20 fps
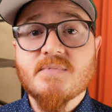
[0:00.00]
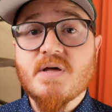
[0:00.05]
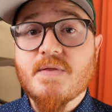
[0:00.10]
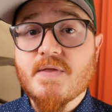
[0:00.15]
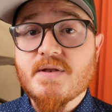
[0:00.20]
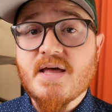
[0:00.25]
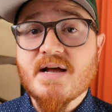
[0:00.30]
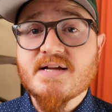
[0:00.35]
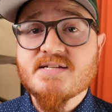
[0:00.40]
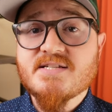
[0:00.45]
Now,
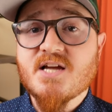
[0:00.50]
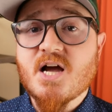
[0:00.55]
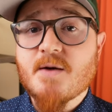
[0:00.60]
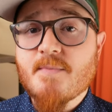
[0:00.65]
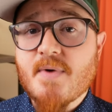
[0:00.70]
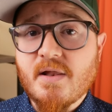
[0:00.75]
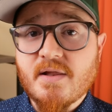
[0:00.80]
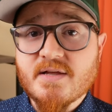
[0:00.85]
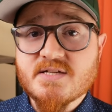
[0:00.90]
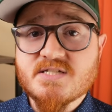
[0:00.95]
the next thing
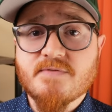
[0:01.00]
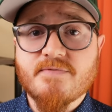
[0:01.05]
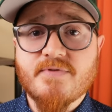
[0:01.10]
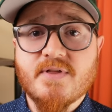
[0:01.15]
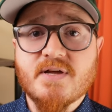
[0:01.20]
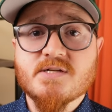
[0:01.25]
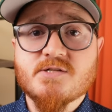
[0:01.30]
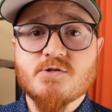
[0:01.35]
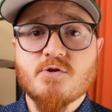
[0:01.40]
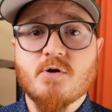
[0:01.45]
on my list of
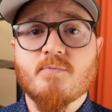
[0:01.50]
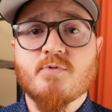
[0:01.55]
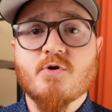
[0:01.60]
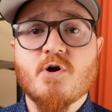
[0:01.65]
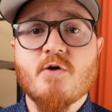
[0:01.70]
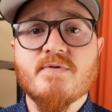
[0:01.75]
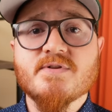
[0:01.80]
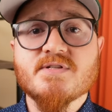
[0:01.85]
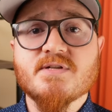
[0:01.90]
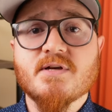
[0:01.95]
things to
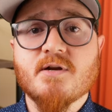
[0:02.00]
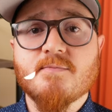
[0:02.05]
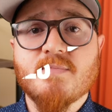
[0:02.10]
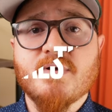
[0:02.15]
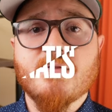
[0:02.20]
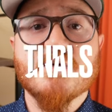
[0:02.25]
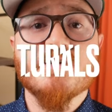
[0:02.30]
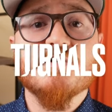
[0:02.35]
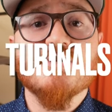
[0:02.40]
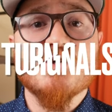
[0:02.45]
improve is gonna
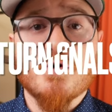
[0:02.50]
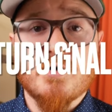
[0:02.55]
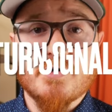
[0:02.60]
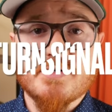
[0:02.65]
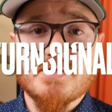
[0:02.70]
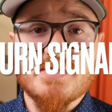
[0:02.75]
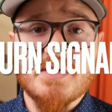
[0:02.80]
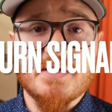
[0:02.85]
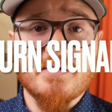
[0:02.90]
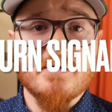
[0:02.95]
be the
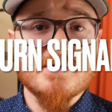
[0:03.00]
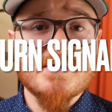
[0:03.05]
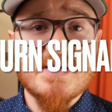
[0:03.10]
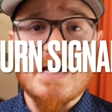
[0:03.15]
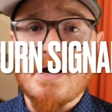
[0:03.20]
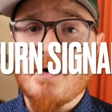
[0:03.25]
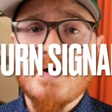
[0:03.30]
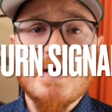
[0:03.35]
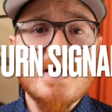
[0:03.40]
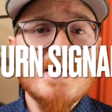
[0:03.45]
turn signals.
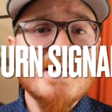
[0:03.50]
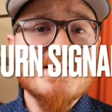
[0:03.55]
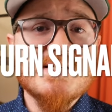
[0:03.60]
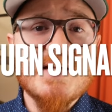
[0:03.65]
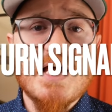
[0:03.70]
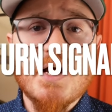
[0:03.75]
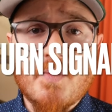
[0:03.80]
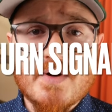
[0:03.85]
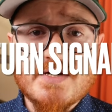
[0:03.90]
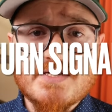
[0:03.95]
Now,
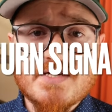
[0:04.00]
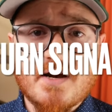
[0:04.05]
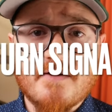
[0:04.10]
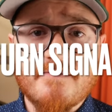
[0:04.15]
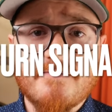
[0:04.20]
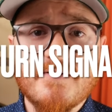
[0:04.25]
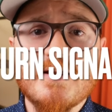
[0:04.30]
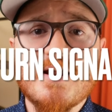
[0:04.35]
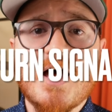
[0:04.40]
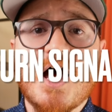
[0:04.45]
Segway's done a
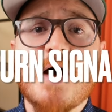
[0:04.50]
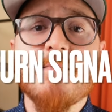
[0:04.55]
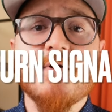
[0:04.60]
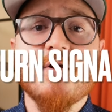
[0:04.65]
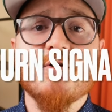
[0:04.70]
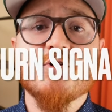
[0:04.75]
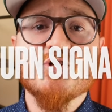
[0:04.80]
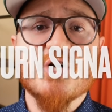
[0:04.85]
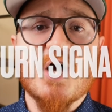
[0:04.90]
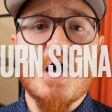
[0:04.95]

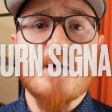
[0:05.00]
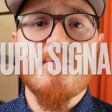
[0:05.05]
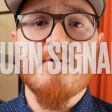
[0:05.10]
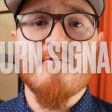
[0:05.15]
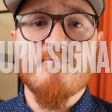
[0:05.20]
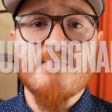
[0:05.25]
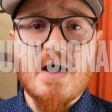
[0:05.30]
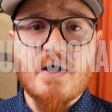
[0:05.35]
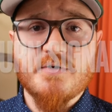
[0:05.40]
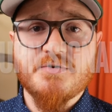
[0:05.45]
phenomenal job
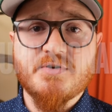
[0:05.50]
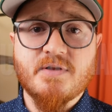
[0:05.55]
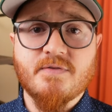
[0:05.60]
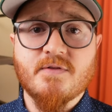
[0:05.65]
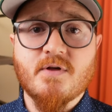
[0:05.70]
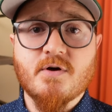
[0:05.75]
of mounting